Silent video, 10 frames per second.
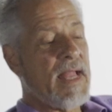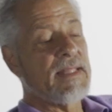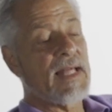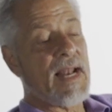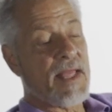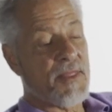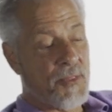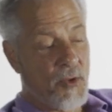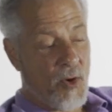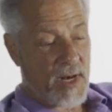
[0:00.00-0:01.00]
and that I
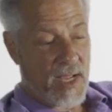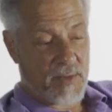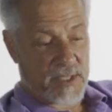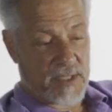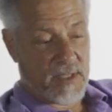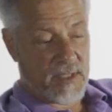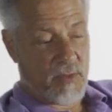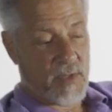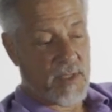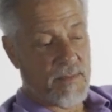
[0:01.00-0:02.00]
thought I was still
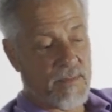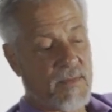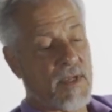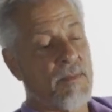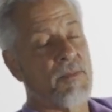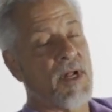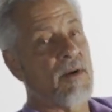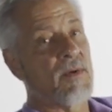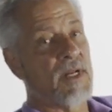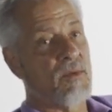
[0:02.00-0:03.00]
doing, but I
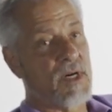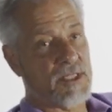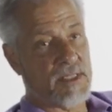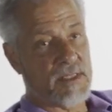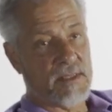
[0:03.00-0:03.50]
really wasn't.